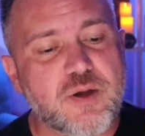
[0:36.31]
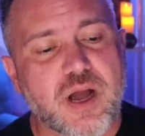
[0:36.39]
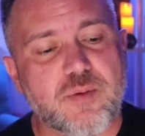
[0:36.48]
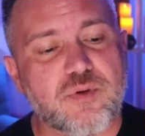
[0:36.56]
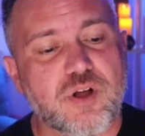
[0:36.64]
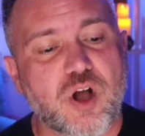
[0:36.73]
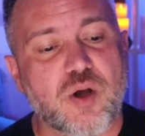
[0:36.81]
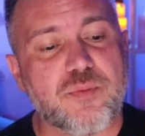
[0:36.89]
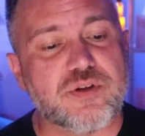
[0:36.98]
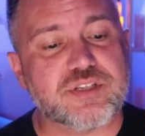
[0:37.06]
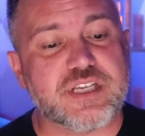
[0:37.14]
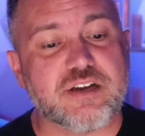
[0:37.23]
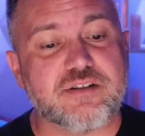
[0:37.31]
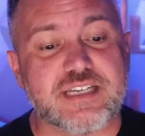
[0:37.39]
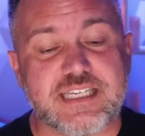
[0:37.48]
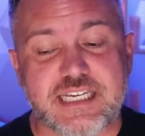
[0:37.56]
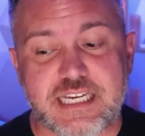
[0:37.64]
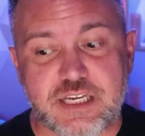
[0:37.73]
though I will almost
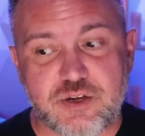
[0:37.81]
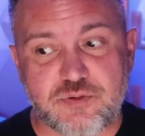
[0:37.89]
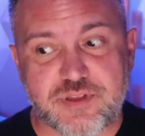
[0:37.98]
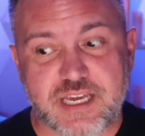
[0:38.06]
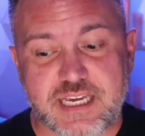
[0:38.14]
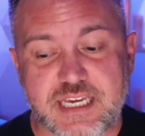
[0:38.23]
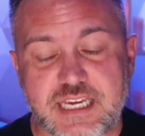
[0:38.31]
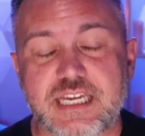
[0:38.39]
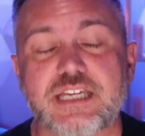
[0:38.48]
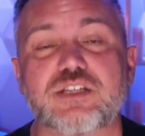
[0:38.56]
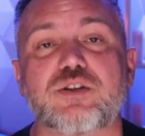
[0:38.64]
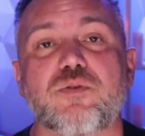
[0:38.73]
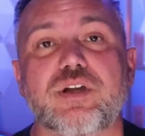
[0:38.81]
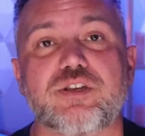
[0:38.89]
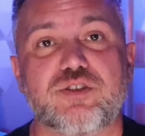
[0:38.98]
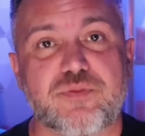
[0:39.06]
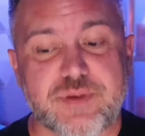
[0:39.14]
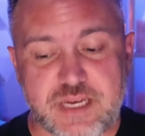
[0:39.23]
guarantee you that he is
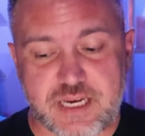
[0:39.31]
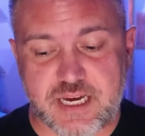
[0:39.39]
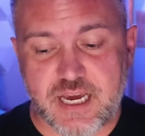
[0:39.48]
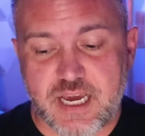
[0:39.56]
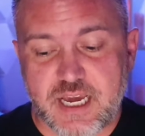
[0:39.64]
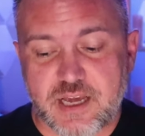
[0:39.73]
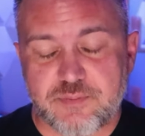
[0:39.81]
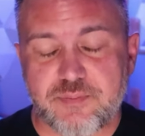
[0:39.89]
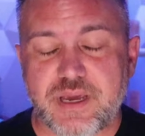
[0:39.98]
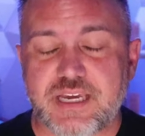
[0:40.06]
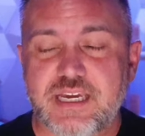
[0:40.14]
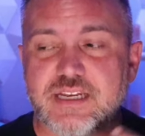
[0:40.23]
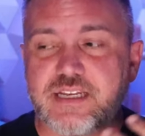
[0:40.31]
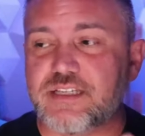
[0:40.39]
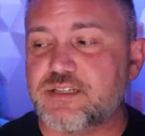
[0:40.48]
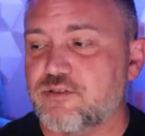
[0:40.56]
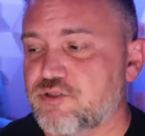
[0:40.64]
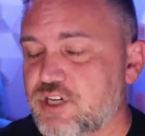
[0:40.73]
going to be making
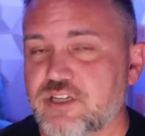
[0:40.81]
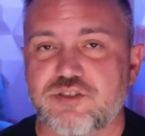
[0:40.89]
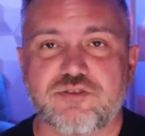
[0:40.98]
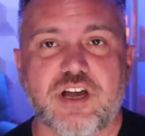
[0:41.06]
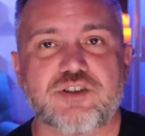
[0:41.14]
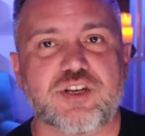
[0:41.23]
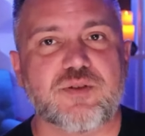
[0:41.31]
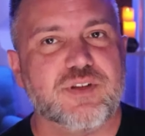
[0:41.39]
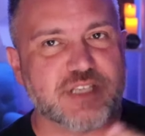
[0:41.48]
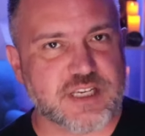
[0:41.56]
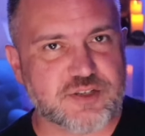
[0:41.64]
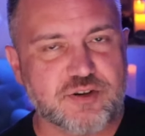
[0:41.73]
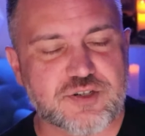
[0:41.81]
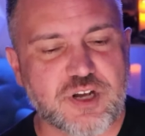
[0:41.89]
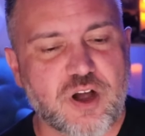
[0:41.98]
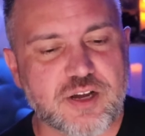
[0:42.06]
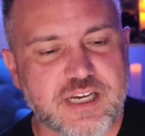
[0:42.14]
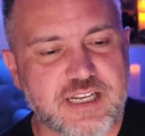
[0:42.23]
his little chicken scratching once I start
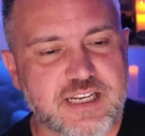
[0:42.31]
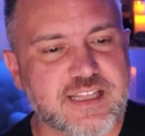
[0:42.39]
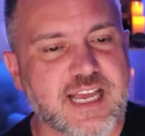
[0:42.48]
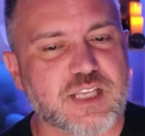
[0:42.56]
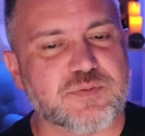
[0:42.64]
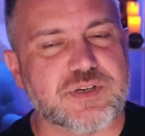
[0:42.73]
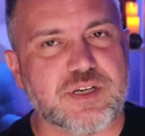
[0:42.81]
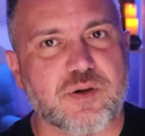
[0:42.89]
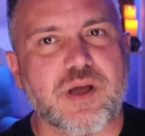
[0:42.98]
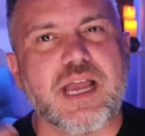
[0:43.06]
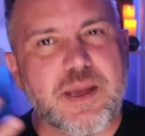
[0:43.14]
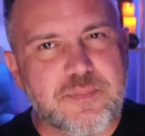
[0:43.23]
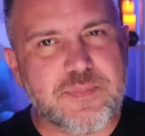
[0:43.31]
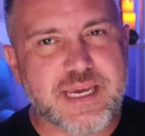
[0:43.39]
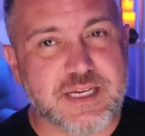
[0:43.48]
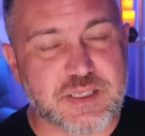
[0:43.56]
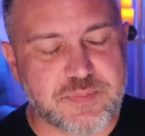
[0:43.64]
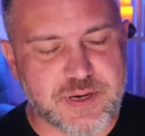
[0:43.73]
talking and that's when he'll
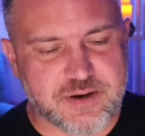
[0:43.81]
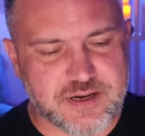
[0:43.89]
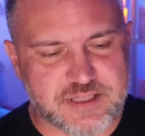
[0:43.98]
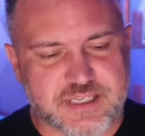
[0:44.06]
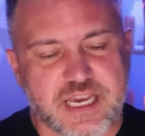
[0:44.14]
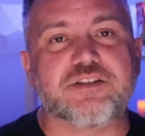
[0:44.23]
make his appearance.